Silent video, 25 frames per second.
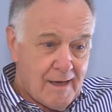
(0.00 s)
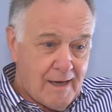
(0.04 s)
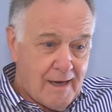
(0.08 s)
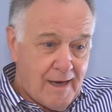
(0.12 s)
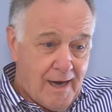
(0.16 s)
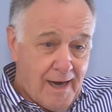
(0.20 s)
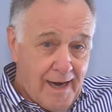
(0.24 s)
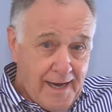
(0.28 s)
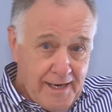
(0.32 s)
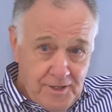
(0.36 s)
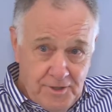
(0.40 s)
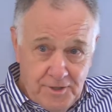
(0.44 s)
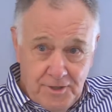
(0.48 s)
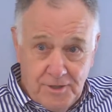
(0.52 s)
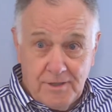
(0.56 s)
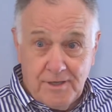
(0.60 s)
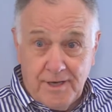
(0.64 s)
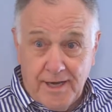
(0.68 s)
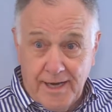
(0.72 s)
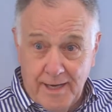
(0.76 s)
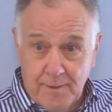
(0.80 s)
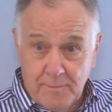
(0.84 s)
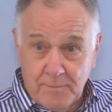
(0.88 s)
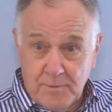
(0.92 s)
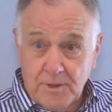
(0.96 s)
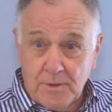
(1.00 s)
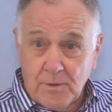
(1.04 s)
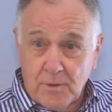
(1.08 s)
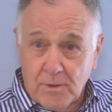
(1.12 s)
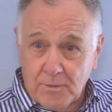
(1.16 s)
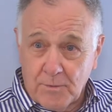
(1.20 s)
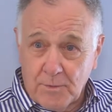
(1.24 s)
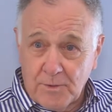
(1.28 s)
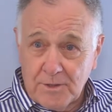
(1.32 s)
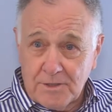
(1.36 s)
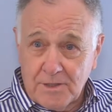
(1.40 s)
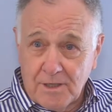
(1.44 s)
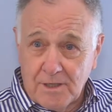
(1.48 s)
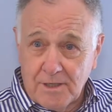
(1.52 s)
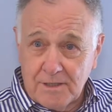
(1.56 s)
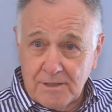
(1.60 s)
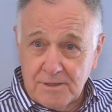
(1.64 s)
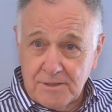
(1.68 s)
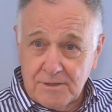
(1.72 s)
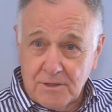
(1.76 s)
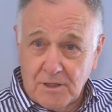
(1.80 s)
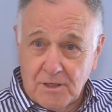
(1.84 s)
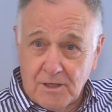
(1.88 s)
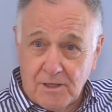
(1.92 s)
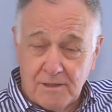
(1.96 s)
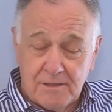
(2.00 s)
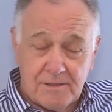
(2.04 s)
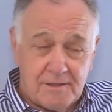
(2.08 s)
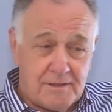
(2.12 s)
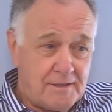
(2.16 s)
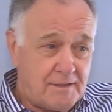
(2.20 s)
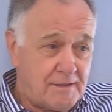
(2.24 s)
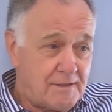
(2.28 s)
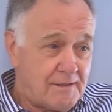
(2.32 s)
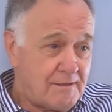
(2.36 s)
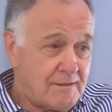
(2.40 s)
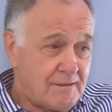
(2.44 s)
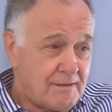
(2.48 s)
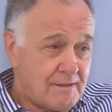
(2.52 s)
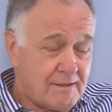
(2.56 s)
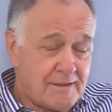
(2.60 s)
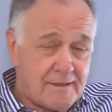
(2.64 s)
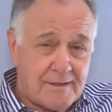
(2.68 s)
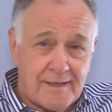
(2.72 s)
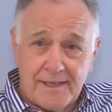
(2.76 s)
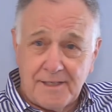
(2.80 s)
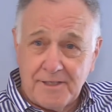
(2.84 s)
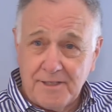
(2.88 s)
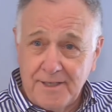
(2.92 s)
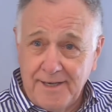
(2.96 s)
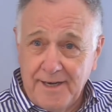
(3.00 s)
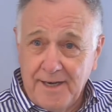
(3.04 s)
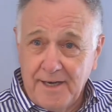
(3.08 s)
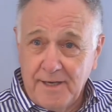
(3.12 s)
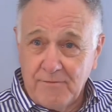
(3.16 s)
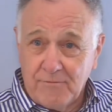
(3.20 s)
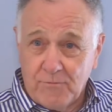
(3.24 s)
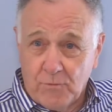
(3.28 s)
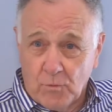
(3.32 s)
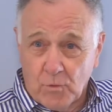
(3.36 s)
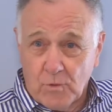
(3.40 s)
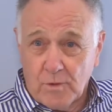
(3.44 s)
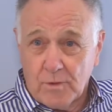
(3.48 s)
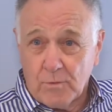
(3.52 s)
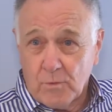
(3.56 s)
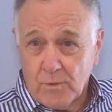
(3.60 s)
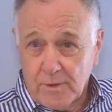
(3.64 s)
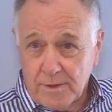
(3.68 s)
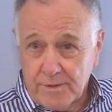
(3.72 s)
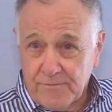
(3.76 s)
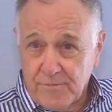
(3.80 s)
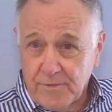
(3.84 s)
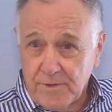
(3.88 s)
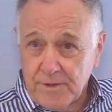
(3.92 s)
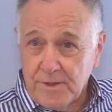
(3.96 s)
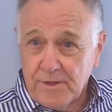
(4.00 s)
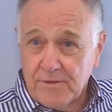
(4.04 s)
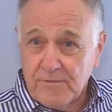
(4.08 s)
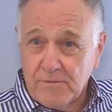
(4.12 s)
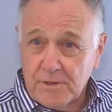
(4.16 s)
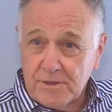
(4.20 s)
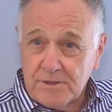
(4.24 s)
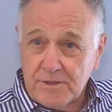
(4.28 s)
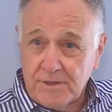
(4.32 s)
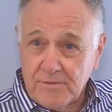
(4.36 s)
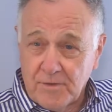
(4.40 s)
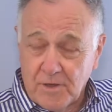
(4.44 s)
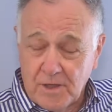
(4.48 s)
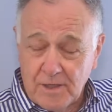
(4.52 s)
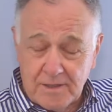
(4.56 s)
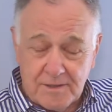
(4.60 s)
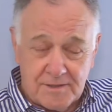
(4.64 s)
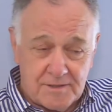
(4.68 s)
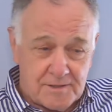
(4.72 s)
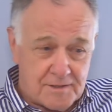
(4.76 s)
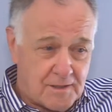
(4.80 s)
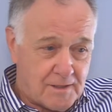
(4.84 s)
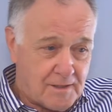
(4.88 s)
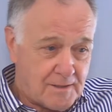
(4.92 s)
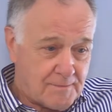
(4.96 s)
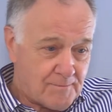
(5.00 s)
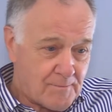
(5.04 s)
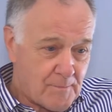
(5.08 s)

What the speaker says: I came to Northwest Arkansas in 1984, worked for the University of Arkansas.